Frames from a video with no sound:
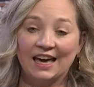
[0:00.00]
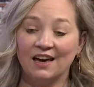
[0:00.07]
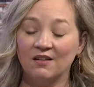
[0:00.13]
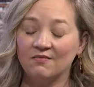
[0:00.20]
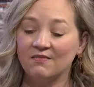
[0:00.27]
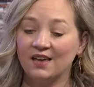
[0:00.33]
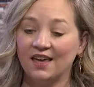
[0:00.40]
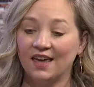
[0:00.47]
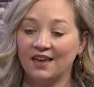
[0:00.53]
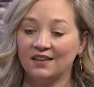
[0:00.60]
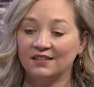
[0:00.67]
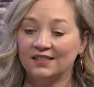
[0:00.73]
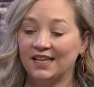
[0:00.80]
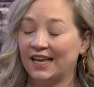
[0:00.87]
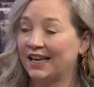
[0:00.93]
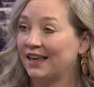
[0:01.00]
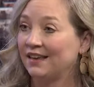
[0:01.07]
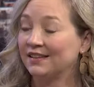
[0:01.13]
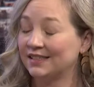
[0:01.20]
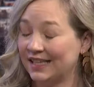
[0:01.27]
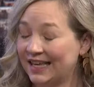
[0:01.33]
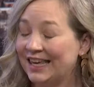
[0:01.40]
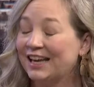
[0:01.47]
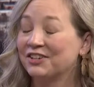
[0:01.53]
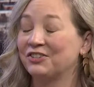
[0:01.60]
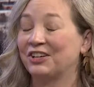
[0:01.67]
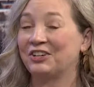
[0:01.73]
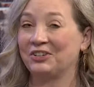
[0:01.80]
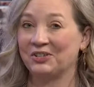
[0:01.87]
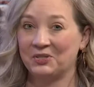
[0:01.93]
am a
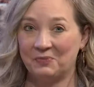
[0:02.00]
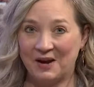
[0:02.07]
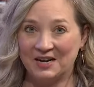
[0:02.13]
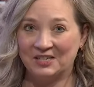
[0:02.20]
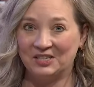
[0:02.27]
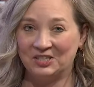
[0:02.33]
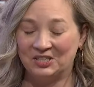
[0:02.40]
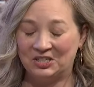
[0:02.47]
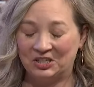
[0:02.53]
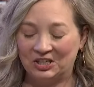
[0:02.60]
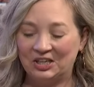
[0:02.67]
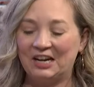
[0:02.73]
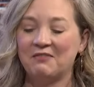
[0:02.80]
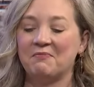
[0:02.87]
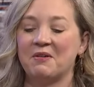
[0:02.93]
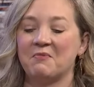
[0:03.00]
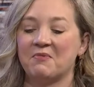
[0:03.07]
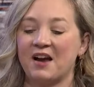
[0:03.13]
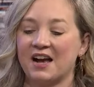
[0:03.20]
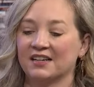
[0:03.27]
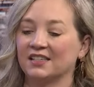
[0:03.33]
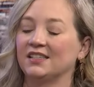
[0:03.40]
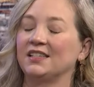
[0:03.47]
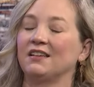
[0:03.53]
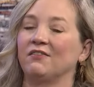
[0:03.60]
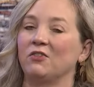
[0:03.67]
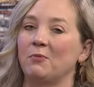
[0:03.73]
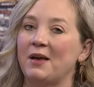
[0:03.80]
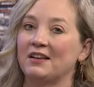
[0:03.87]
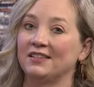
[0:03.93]
psychiatric nurse practitioner. I've been practicing
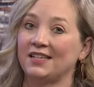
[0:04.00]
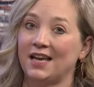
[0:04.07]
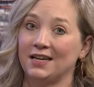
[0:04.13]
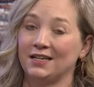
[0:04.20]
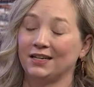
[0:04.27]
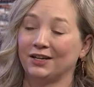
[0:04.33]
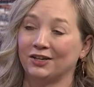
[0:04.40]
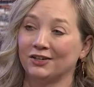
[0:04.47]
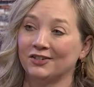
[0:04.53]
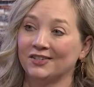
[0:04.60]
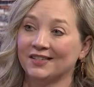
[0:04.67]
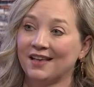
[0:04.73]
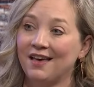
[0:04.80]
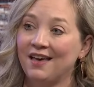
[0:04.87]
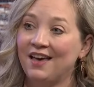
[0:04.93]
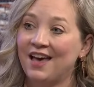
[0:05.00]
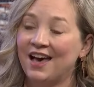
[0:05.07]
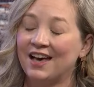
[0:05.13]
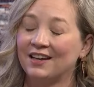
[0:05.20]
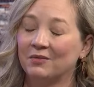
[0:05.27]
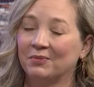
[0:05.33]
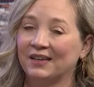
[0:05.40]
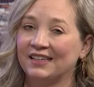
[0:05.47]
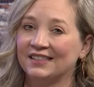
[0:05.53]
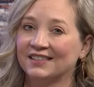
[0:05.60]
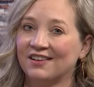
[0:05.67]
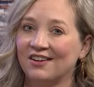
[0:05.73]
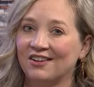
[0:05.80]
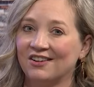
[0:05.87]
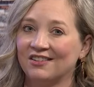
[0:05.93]
for about 10 years at a place
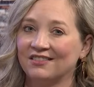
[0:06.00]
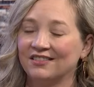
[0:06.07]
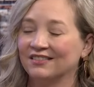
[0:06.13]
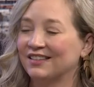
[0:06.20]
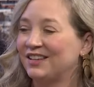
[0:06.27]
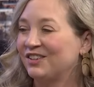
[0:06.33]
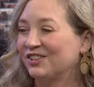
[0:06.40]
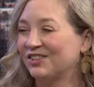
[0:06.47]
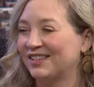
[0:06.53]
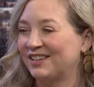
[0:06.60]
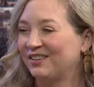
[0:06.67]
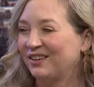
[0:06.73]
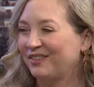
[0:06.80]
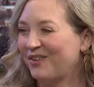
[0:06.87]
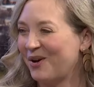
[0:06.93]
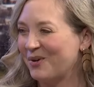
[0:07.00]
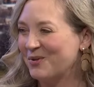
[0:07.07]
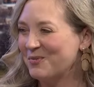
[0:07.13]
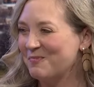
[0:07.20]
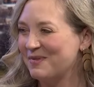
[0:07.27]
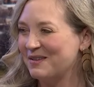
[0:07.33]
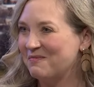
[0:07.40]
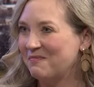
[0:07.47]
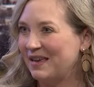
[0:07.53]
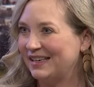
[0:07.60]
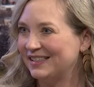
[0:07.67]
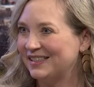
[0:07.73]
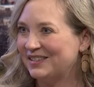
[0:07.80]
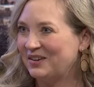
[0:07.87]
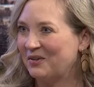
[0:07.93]
called the Linder Center of Hope in
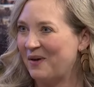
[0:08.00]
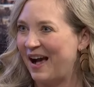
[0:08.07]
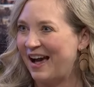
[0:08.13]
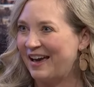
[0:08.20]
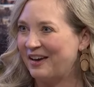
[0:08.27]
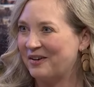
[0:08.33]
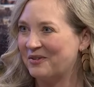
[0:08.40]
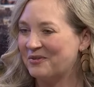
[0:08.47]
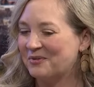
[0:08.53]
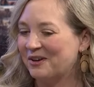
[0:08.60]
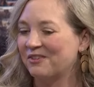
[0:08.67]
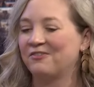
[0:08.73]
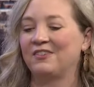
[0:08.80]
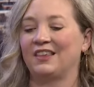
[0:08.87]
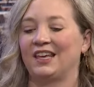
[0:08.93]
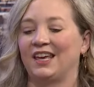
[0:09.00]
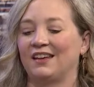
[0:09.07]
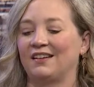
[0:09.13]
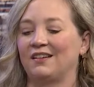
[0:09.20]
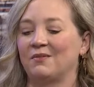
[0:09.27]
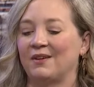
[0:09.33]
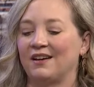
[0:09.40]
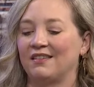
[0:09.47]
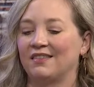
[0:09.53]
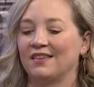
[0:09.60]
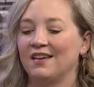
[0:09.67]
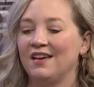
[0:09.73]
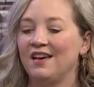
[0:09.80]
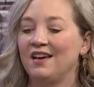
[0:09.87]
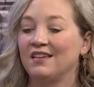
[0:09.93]
Mason, Ohio. We're affiliated with
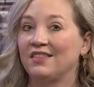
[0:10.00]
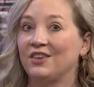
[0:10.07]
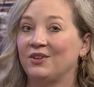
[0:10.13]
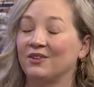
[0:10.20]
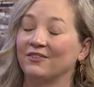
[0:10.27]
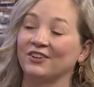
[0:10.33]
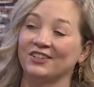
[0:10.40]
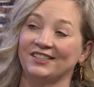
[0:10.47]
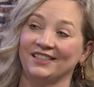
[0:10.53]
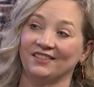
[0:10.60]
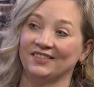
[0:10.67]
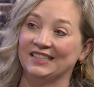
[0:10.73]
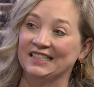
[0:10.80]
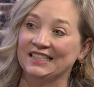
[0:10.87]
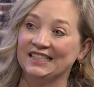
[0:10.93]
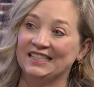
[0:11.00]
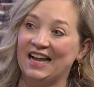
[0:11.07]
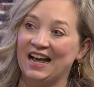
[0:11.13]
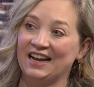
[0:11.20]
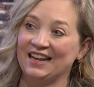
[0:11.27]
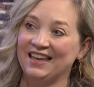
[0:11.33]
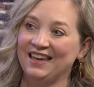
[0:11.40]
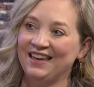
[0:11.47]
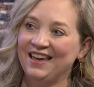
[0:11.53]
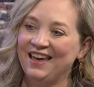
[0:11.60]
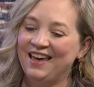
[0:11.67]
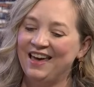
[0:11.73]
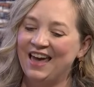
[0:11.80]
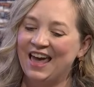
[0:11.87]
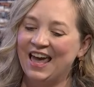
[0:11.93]
the University of Cincinnati.
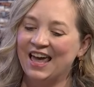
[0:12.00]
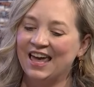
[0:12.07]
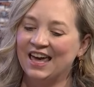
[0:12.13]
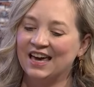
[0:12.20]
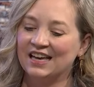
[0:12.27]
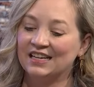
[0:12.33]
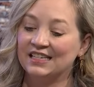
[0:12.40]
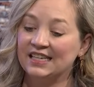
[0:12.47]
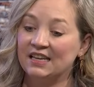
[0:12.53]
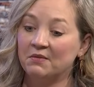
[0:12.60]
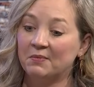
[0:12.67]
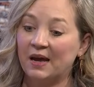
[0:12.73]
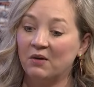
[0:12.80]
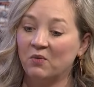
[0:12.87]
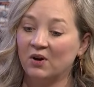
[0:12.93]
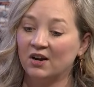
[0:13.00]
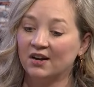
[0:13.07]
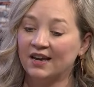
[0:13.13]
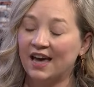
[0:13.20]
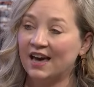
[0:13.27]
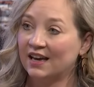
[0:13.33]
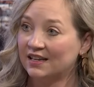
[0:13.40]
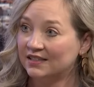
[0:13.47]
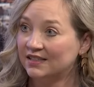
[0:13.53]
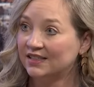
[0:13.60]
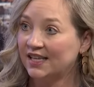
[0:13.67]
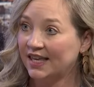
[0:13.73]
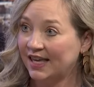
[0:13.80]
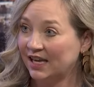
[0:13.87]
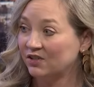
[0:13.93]
And in my work as a
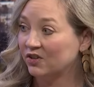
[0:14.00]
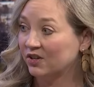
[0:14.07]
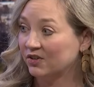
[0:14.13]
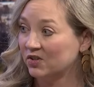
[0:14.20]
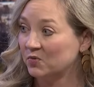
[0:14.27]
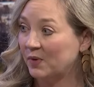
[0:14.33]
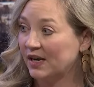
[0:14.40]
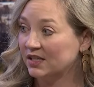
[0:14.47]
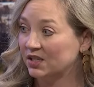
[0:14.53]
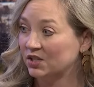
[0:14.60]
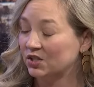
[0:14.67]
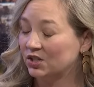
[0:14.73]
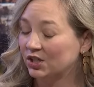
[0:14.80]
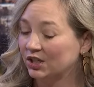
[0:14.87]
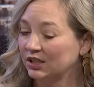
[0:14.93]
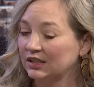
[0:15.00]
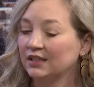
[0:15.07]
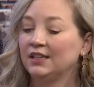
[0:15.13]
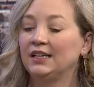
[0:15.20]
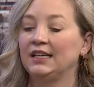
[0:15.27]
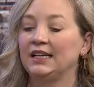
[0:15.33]
psychiatric nurse practitioner,